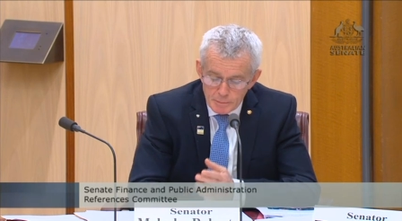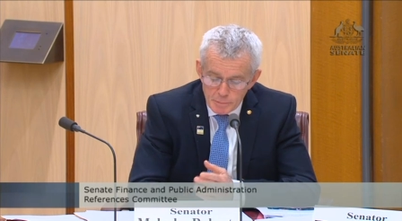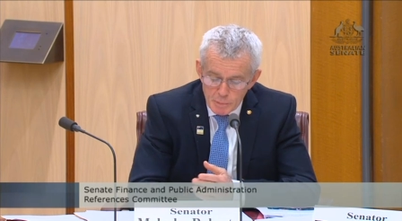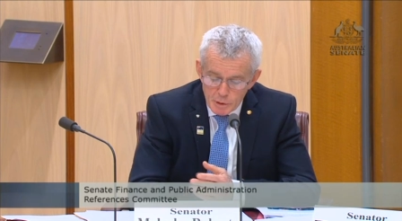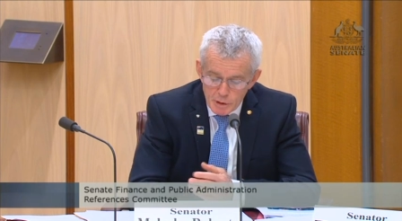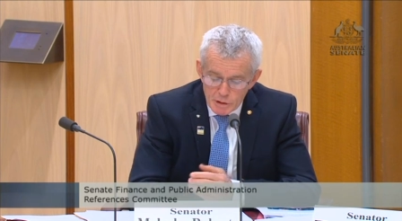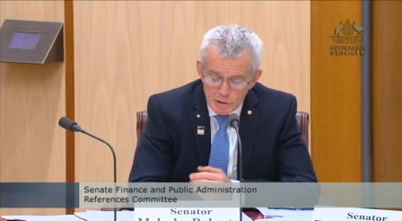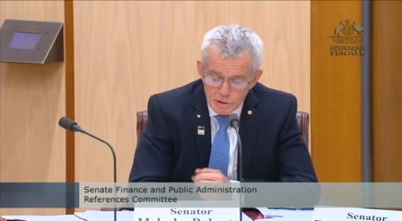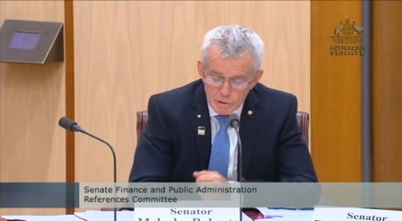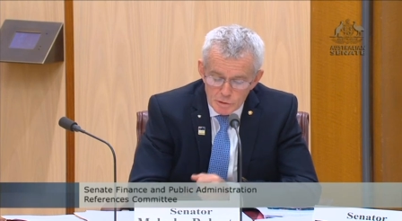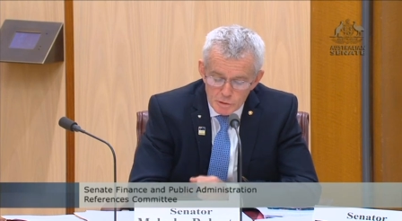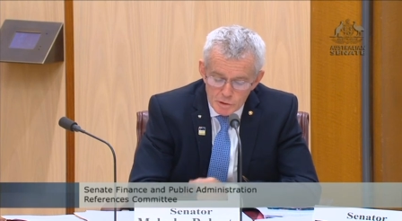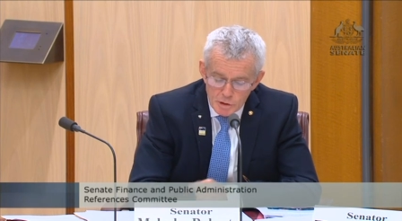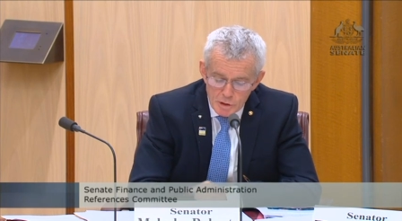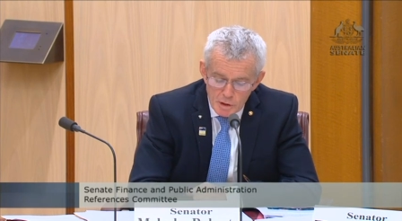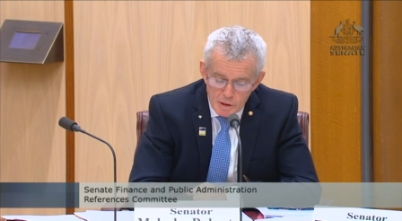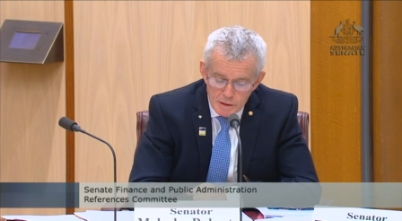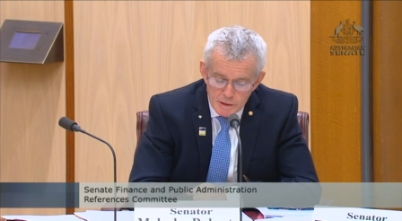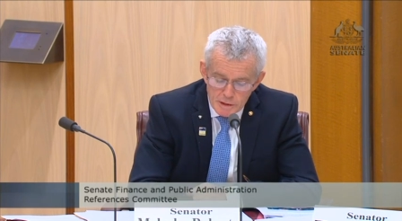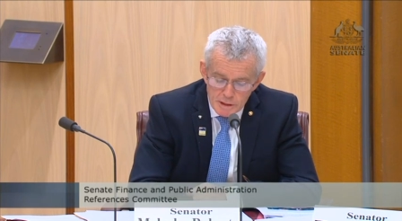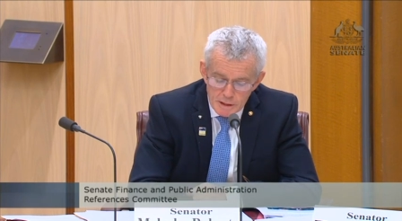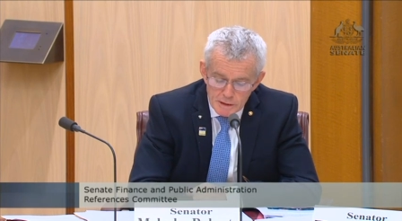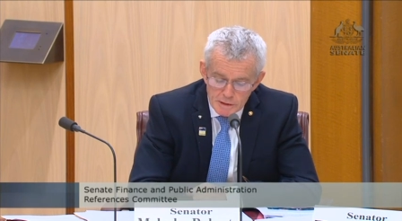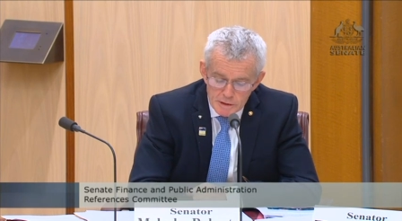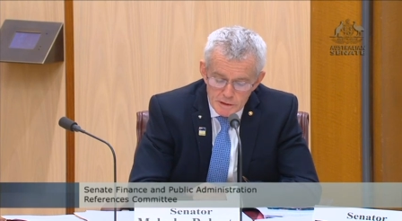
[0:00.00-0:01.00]
personal
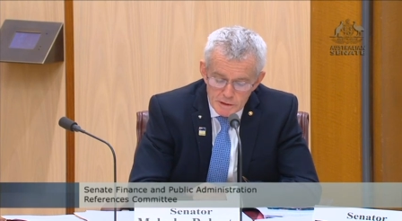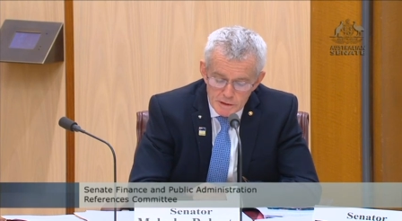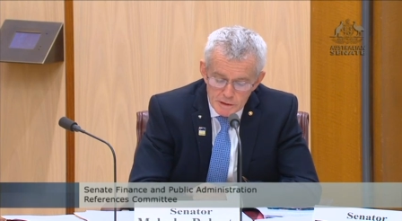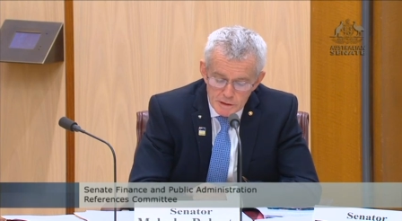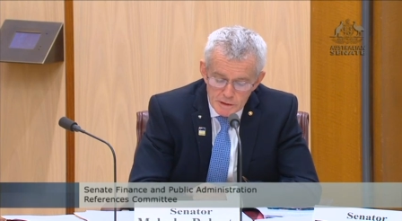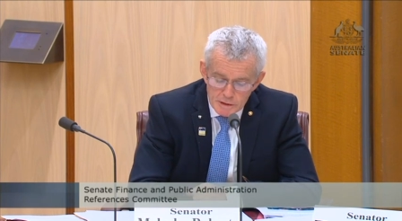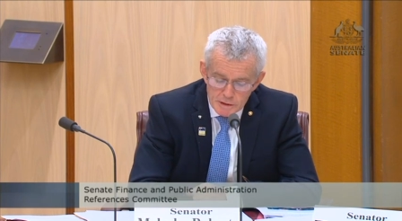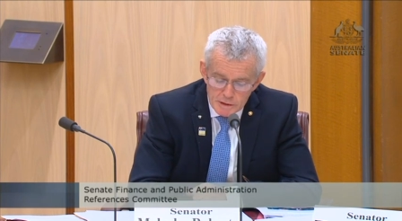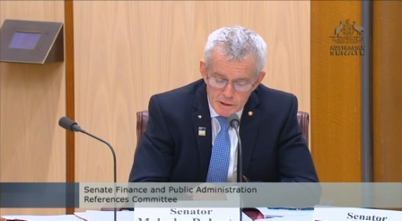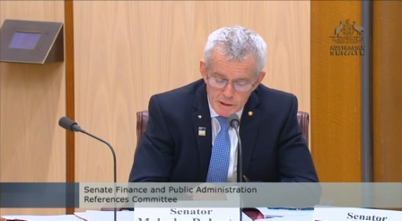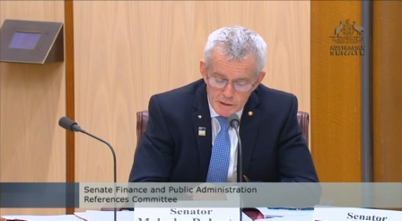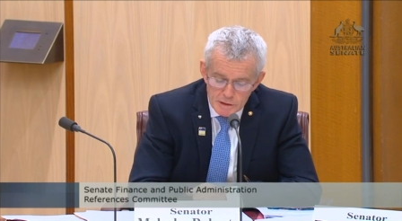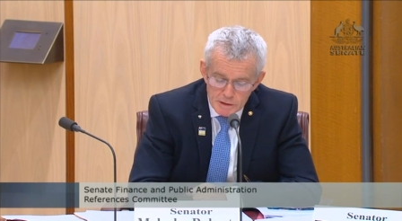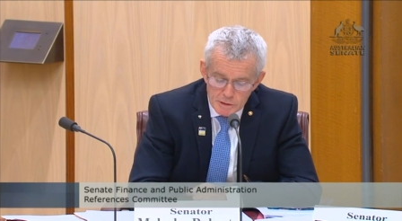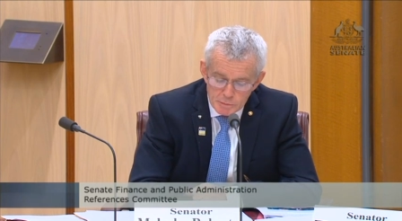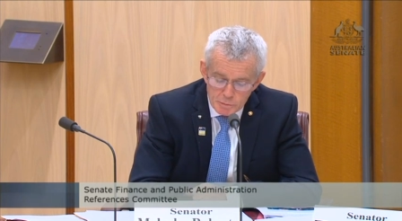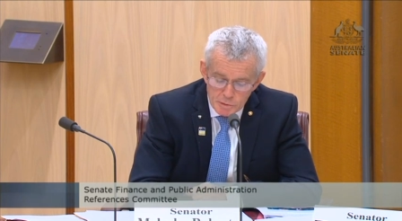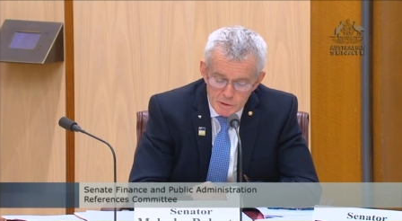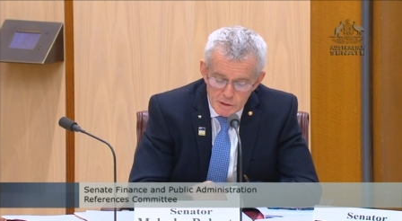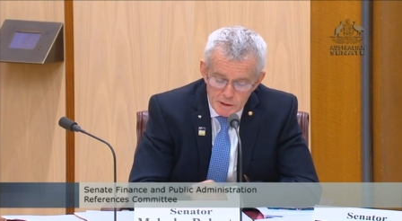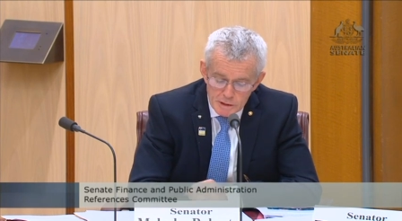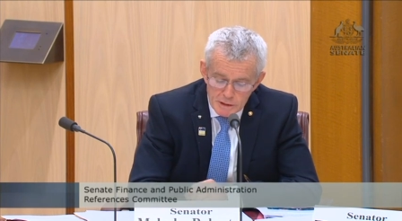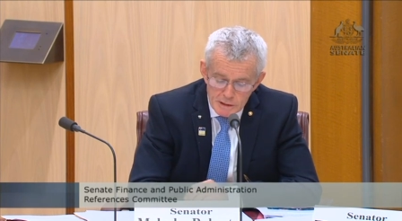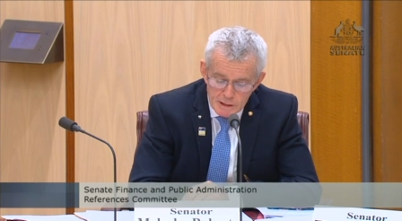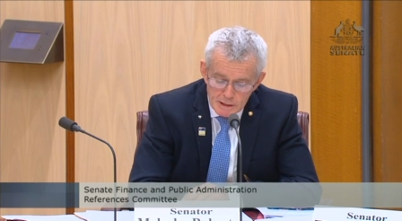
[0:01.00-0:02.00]
conduct is consistent
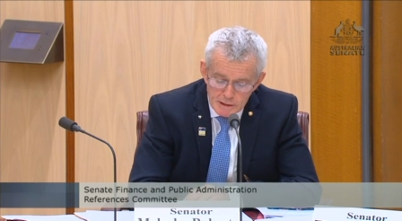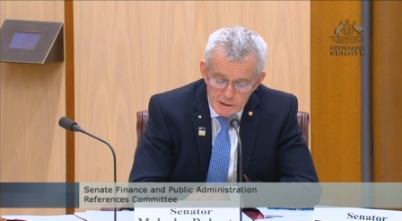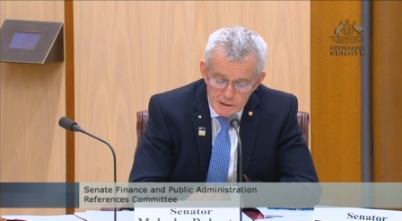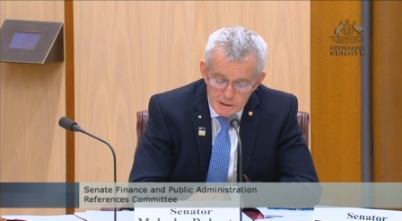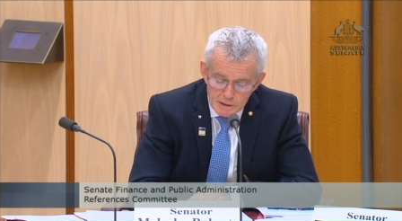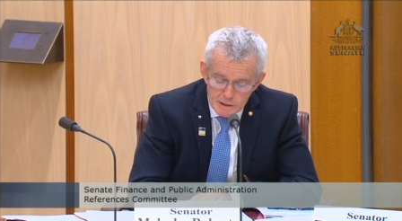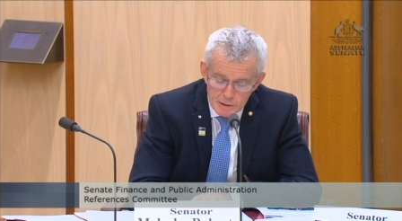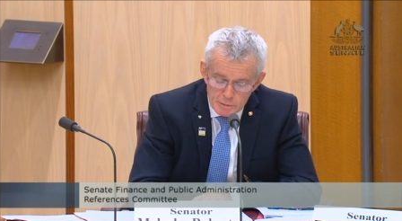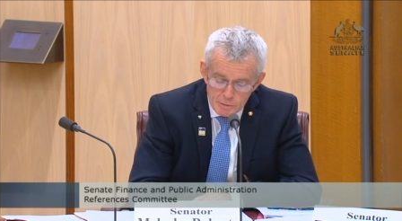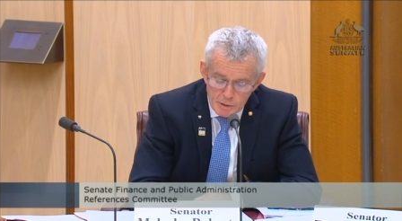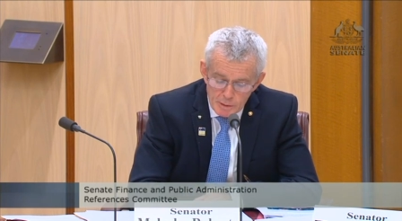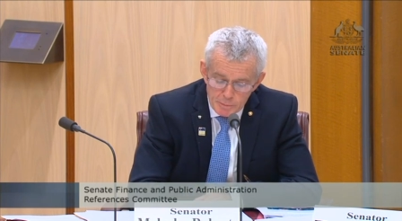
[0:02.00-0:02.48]
with the dignity,